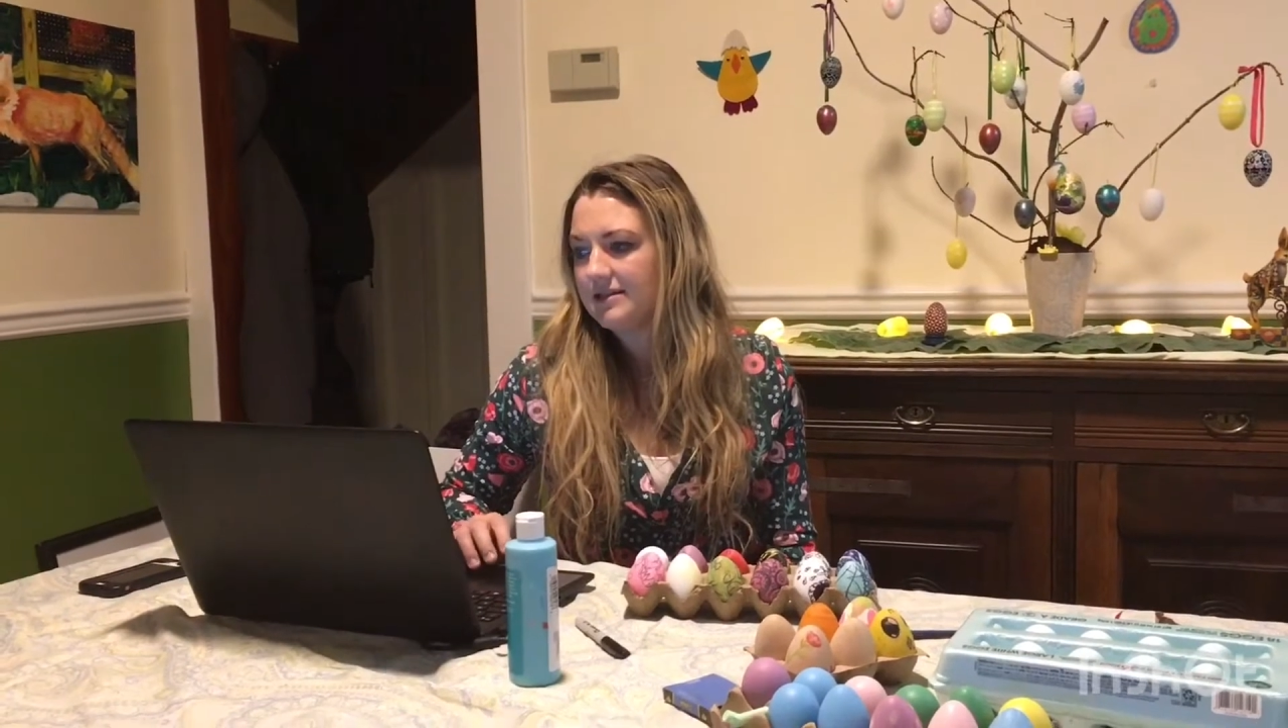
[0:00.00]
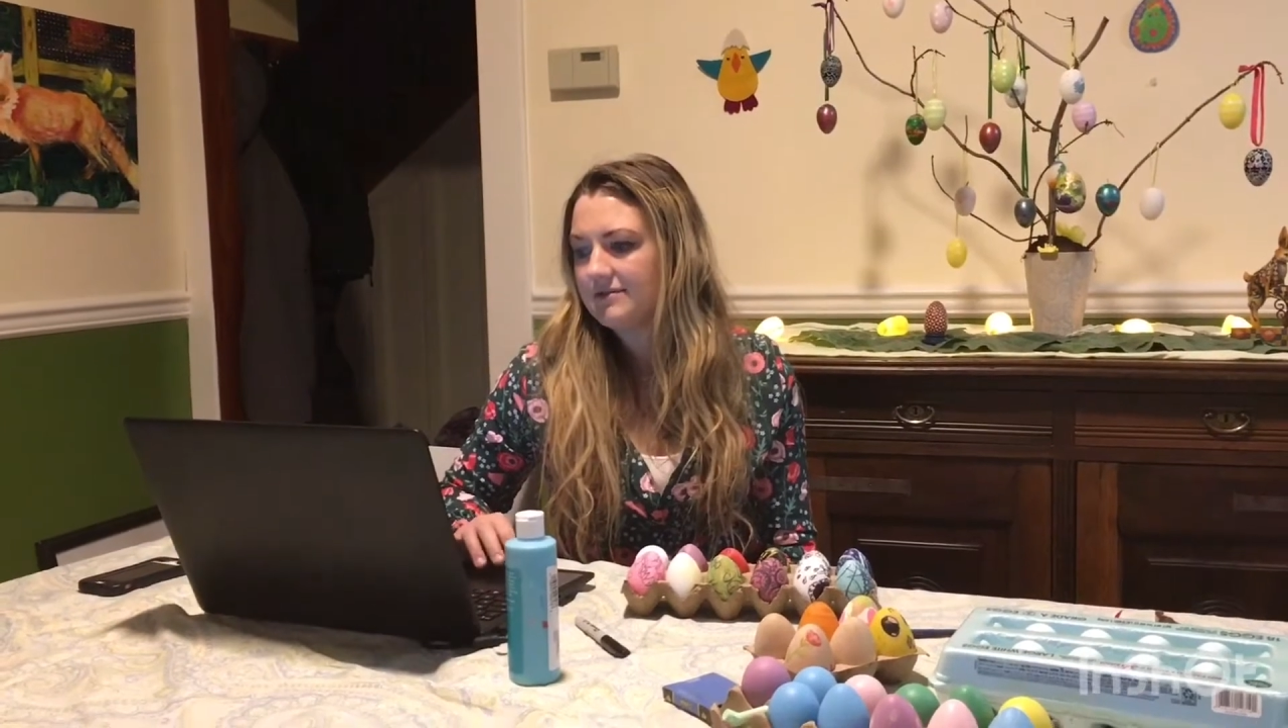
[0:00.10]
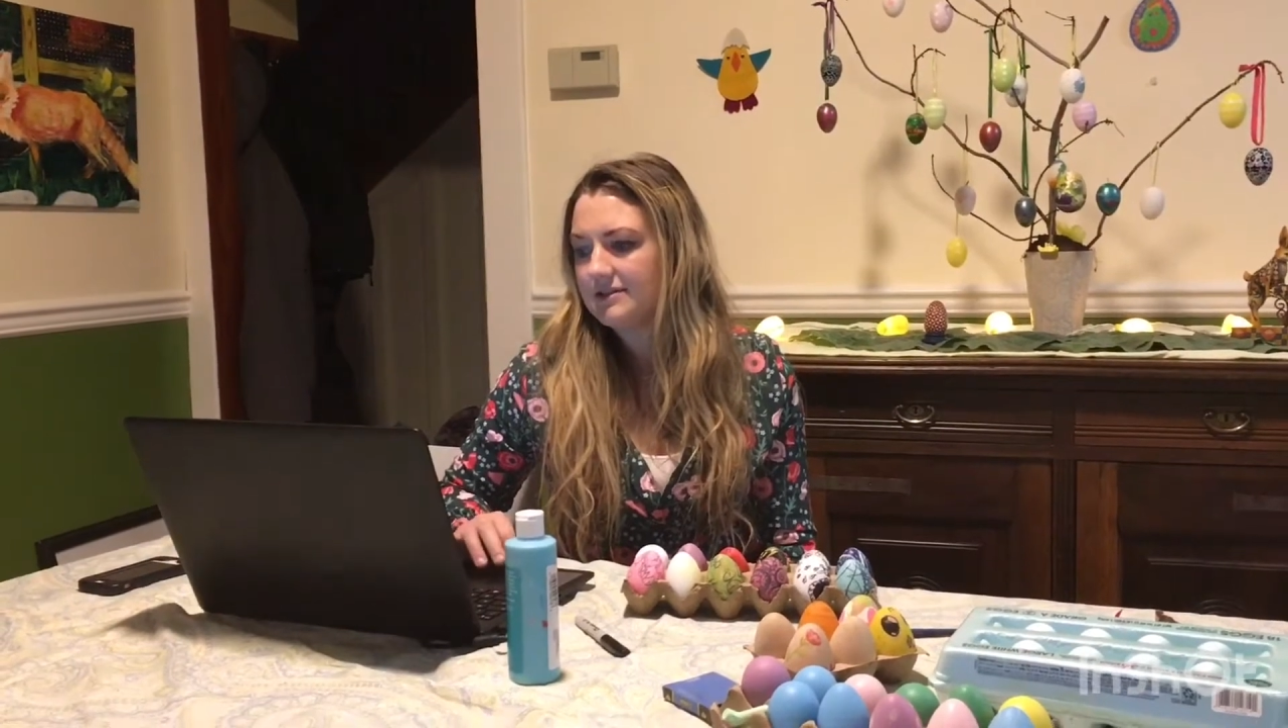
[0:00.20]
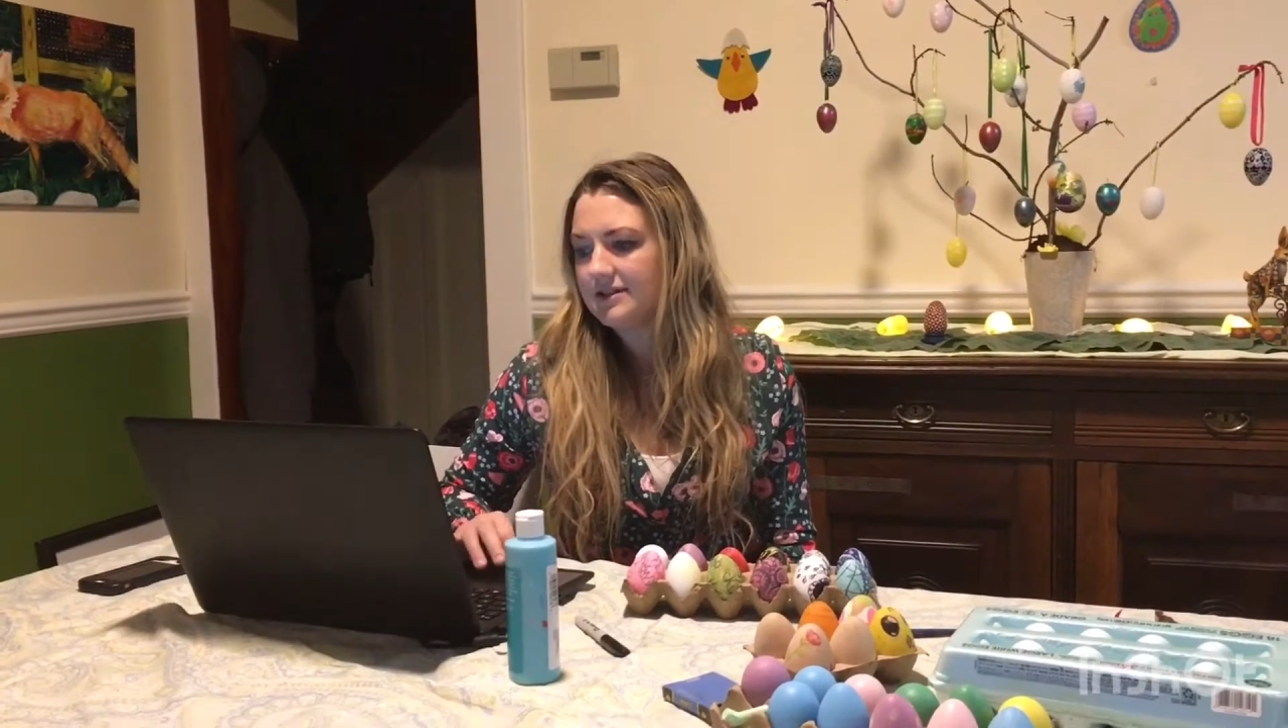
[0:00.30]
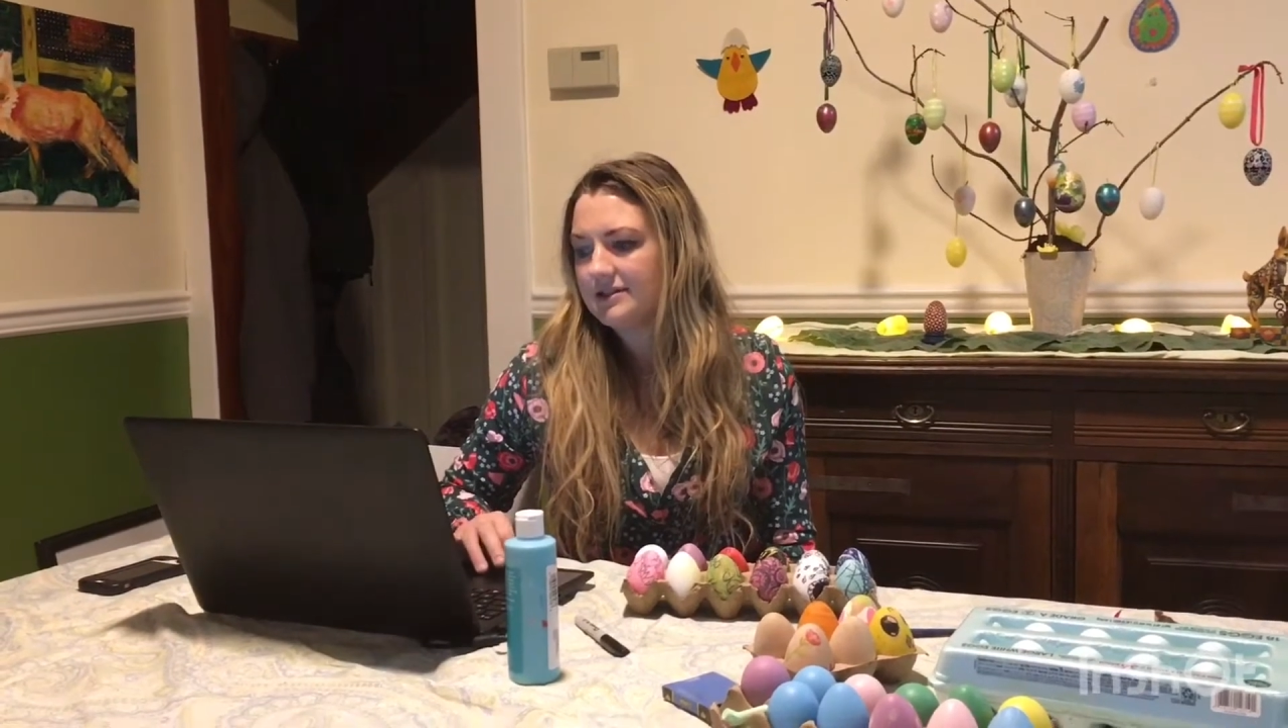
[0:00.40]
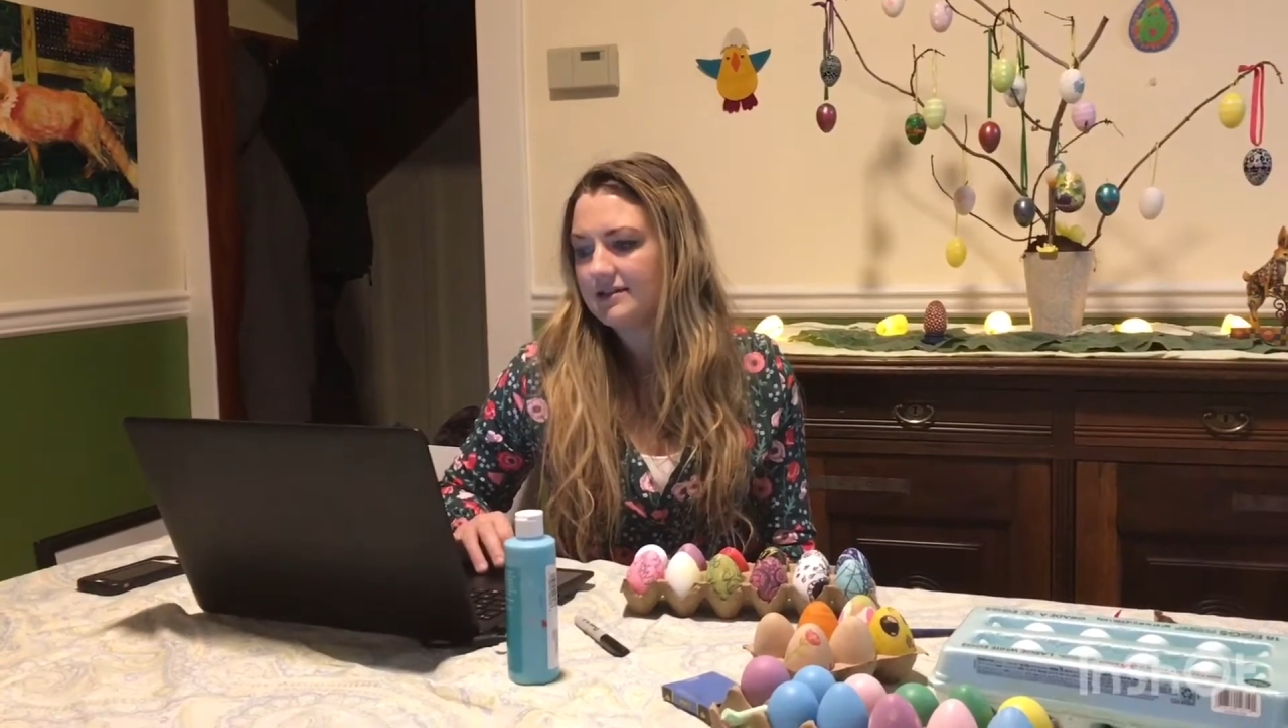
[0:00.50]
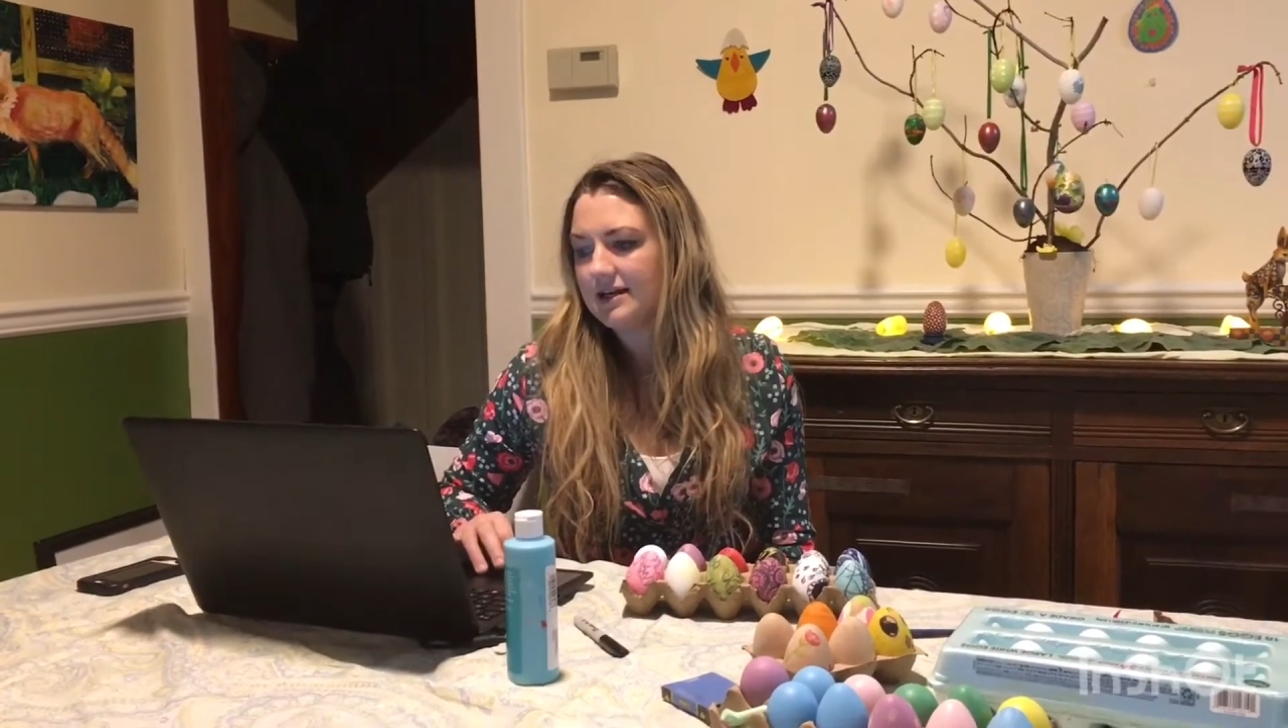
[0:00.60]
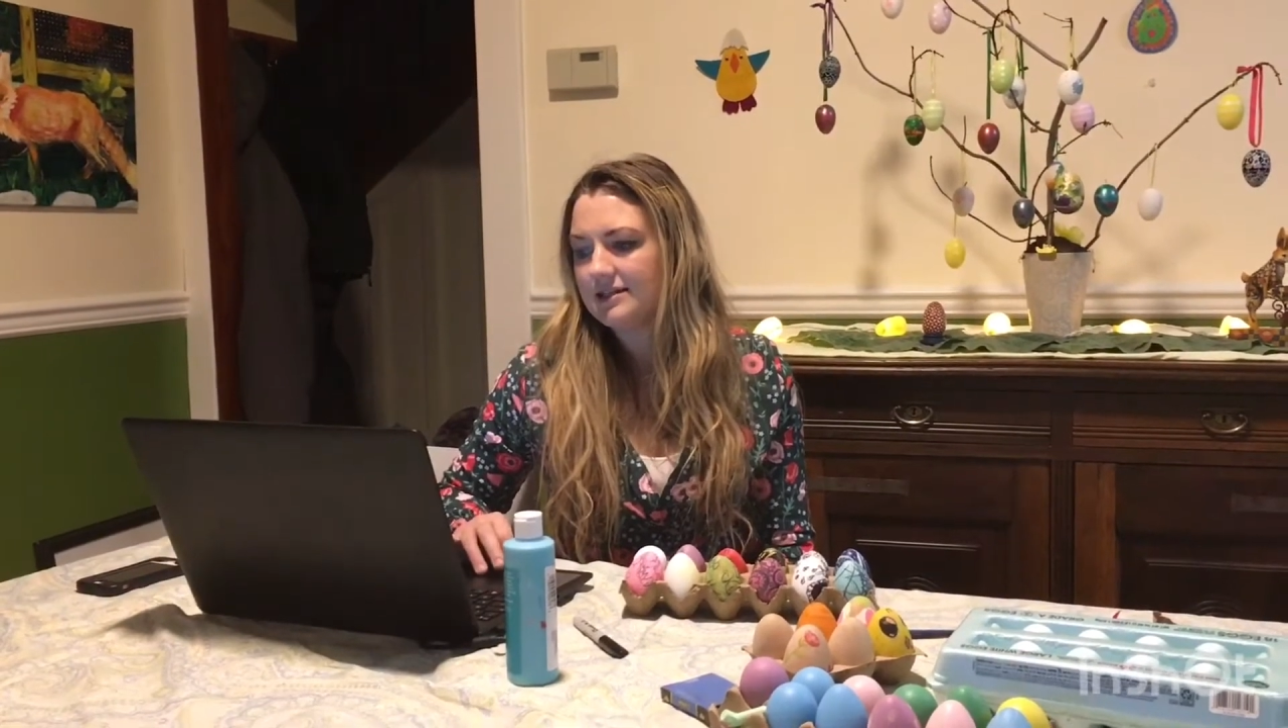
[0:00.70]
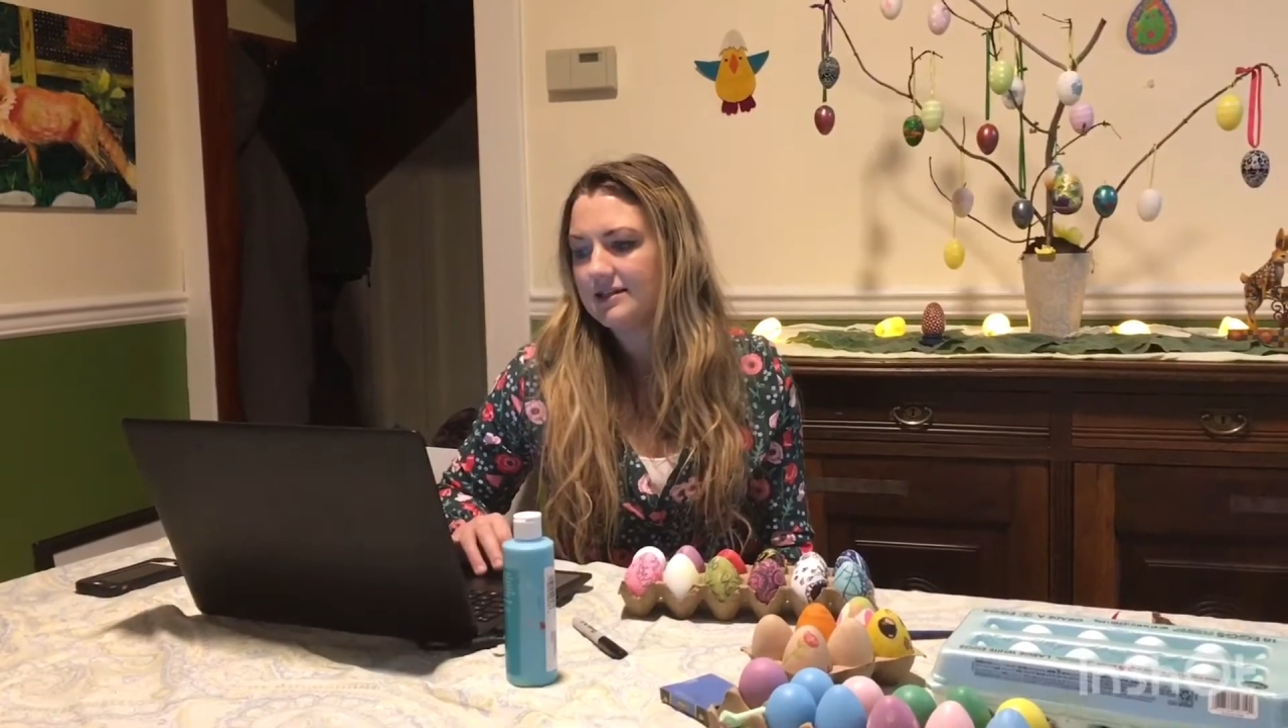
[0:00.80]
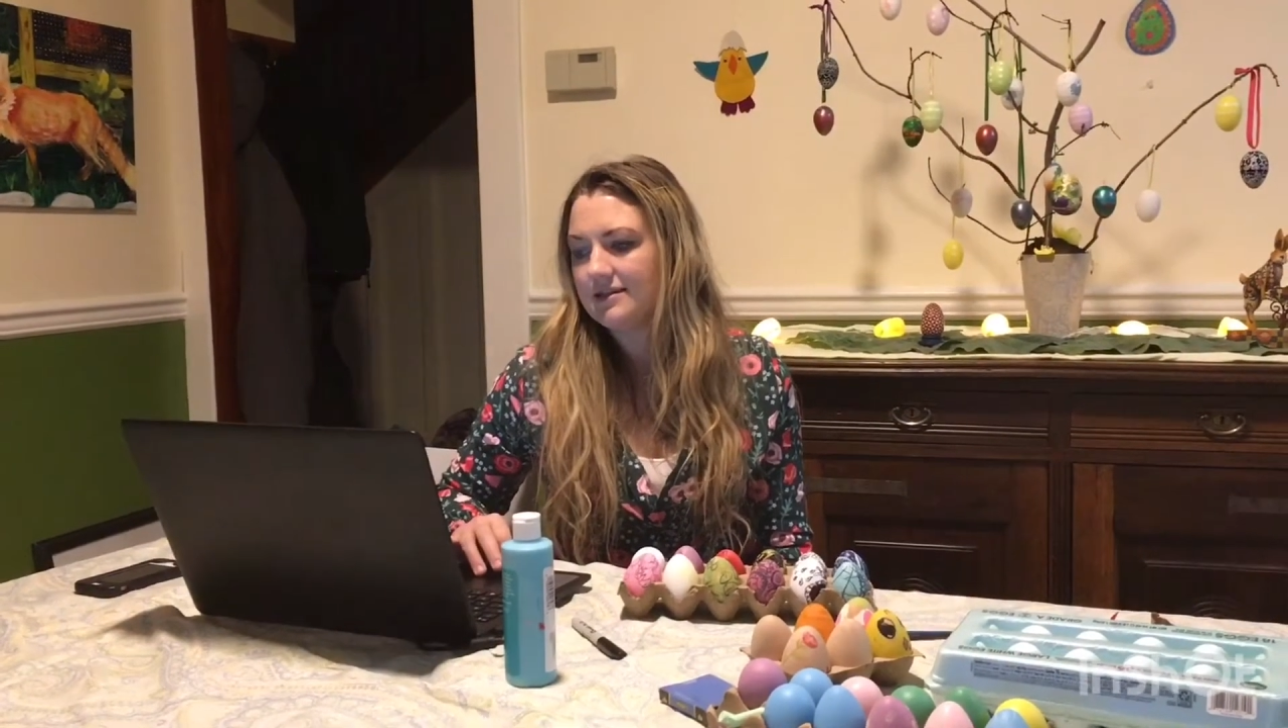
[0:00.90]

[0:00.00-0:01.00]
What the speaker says: was resurrected.